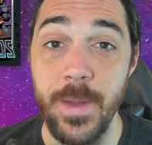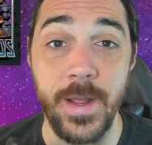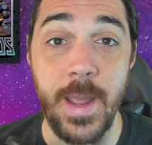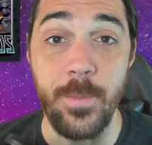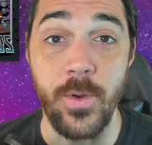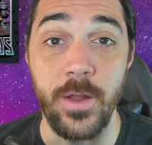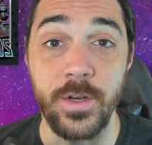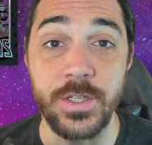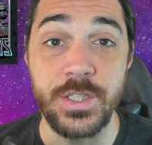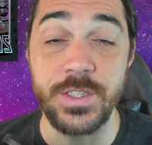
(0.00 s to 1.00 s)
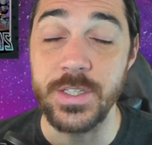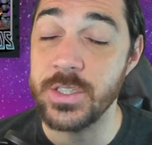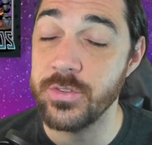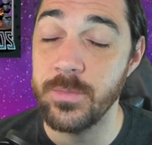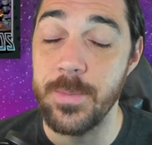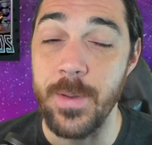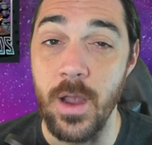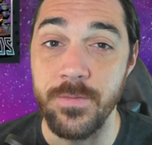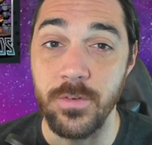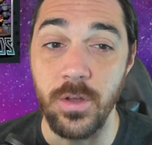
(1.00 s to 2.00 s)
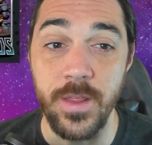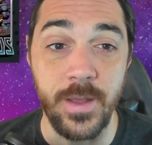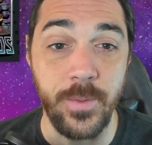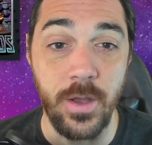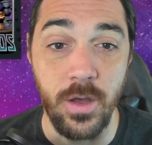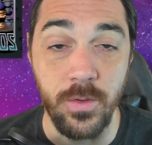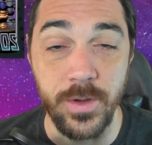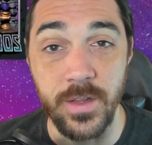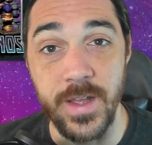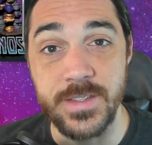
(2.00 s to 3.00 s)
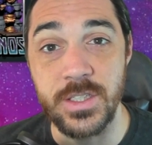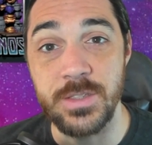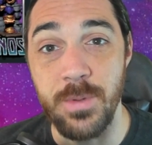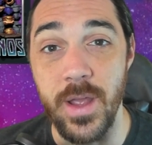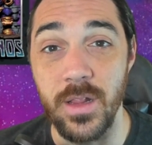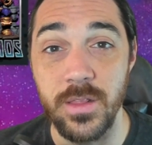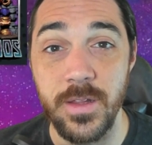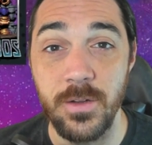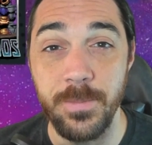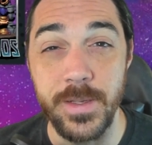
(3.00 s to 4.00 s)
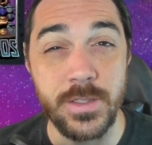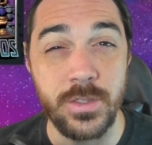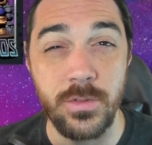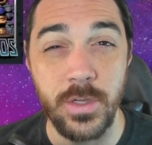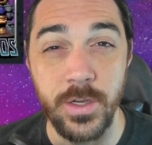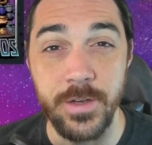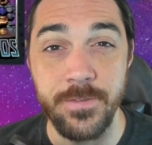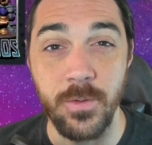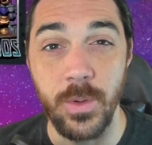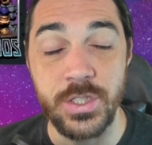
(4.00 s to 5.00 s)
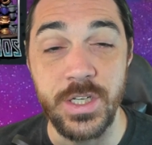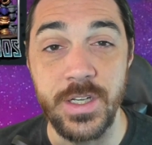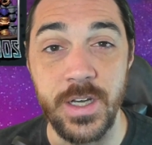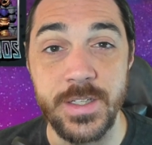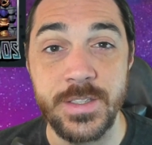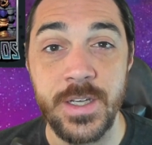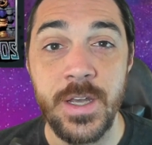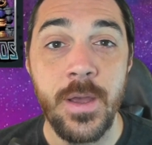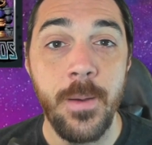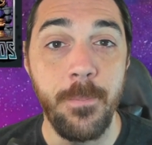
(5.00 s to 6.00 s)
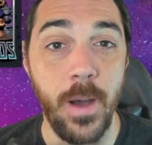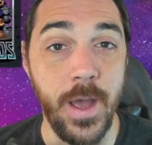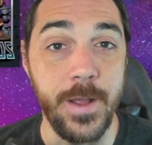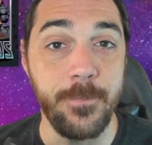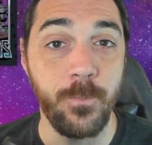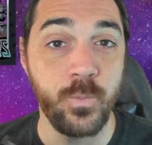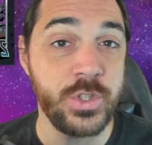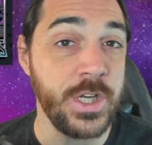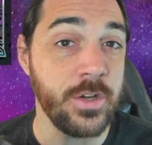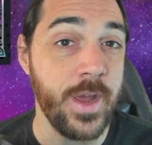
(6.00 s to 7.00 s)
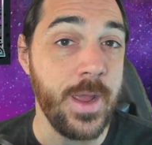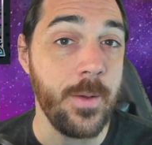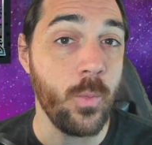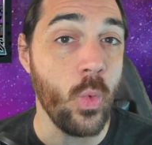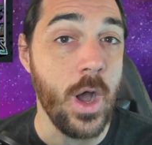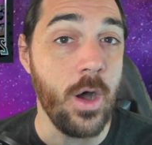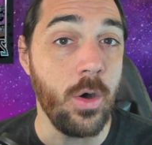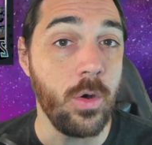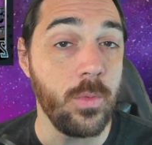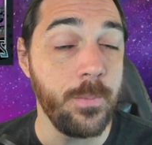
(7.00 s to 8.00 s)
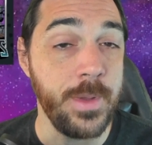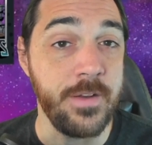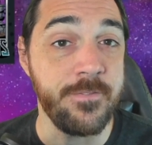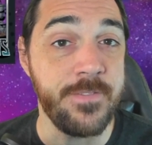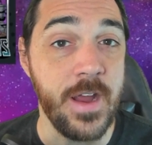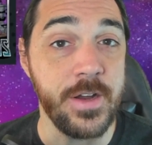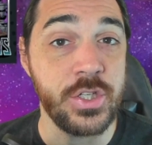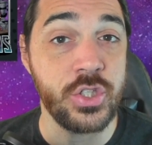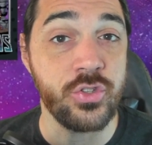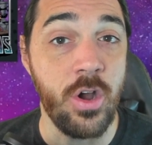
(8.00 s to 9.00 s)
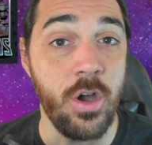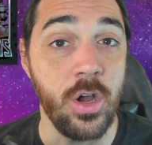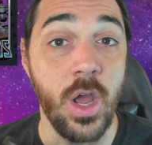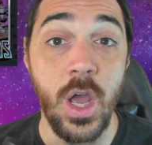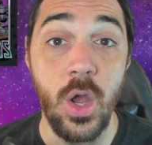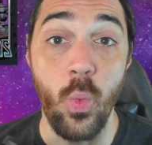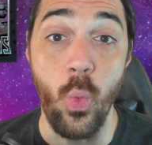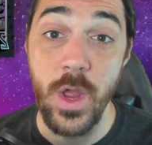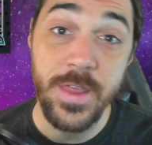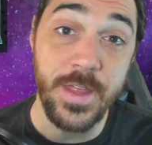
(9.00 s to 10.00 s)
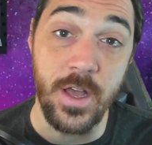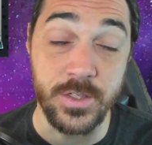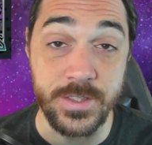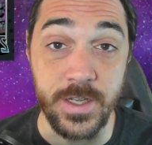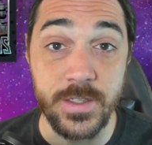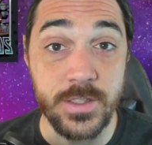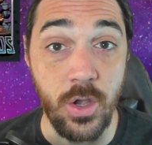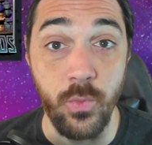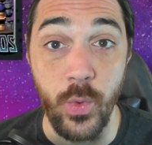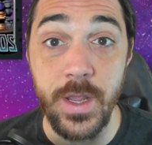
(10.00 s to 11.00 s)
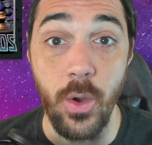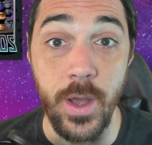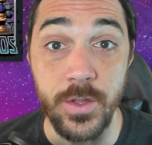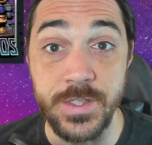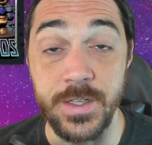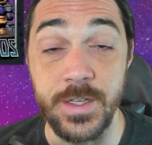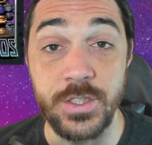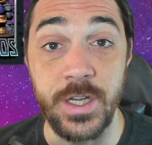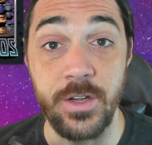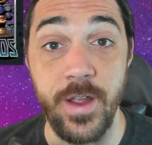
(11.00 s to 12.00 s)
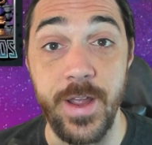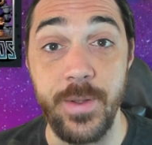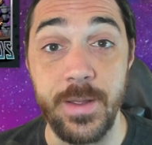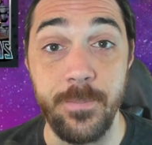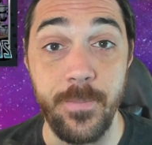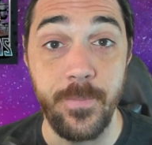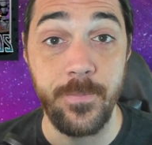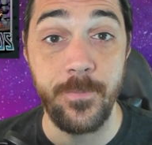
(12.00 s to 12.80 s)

the metagame around her. She is extremely powerful. I think we all realize that she's probably a little bit too good for what she does. But Jean Grey, while being very strong with Elsa, so if we go Elsa into Jean Grey, we can